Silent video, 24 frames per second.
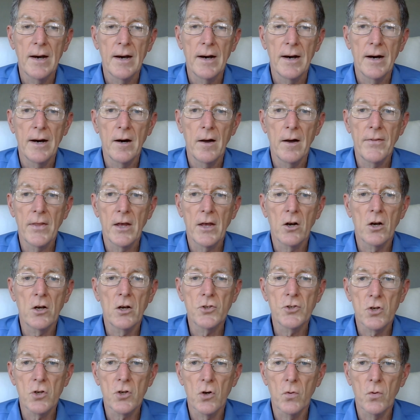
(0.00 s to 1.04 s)
And then
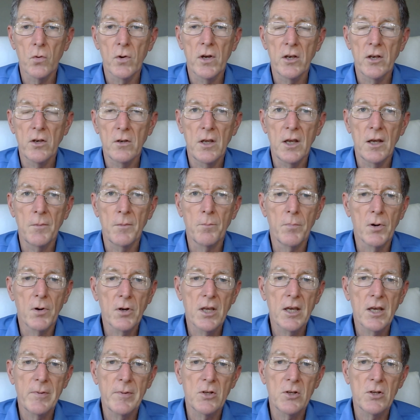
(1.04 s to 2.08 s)
also in
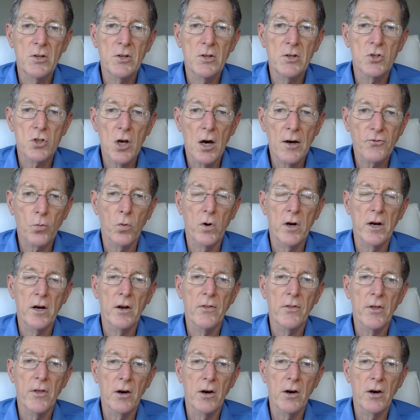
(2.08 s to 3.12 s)
bookkeeping
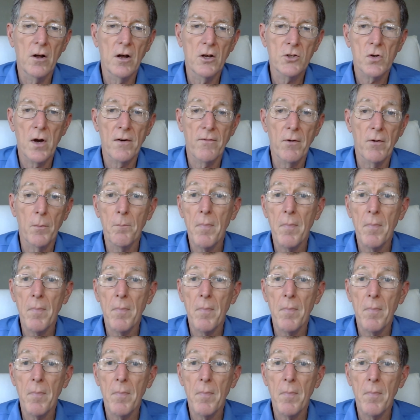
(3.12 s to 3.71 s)
software, they'll also have a